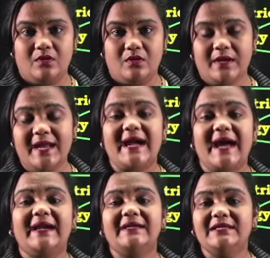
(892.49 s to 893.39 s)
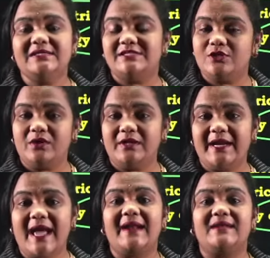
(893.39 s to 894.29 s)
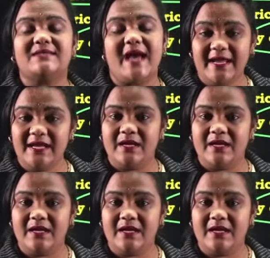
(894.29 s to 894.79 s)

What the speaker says: Okay? Current is denoted as I,